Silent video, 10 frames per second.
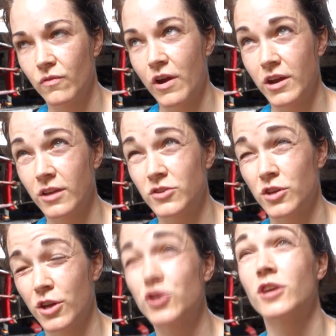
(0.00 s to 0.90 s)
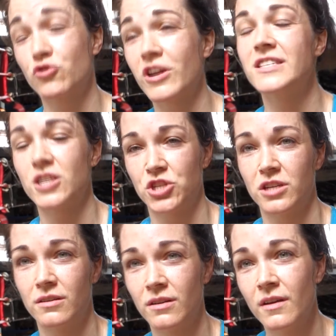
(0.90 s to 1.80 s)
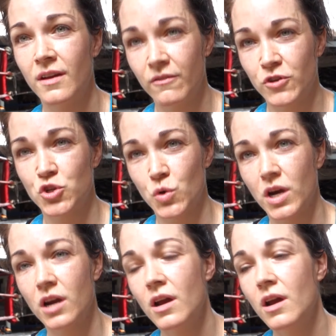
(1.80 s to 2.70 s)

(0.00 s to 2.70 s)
it's a transition for sure.